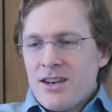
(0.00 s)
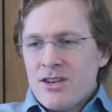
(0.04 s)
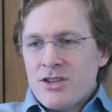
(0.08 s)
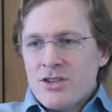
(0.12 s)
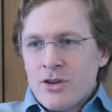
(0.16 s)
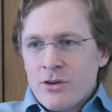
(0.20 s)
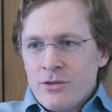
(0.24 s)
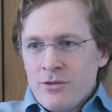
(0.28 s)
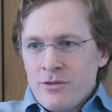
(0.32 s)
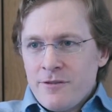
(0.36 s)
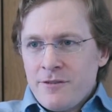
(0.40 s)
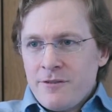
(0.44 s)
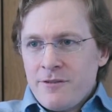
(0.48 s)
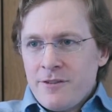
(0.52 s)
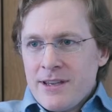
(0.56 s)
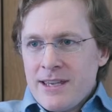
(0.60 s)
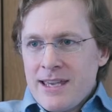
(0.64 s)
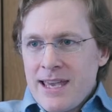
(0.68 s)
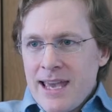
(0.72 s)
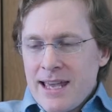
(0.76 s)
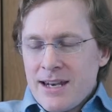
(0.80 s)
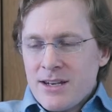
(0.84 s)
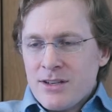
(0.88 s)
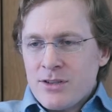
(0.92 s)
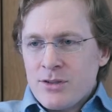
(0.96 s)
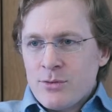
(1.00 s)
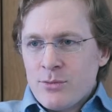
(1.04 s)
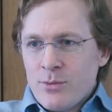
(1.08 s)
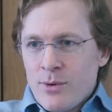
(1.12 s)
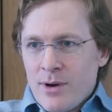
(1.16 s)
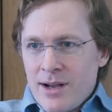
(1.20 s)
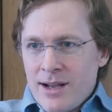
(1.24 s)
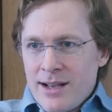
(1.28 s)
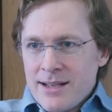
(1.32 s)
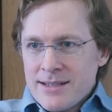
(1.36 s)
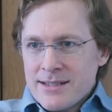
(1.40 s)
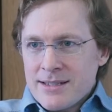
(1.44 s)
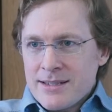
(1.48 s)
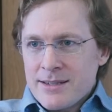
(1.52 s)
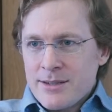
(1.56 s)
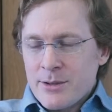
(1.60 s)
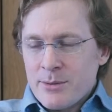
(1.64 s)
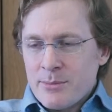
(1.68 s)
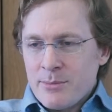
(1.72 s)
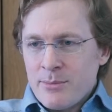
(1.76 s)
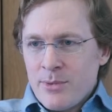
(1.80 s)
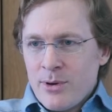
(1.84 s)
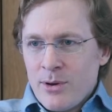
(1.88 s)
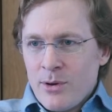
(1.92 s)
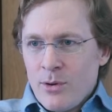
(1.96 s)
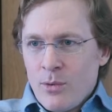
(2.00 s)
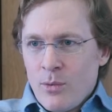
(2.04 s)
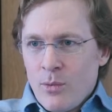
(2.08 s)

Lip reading: Don't forget to ask them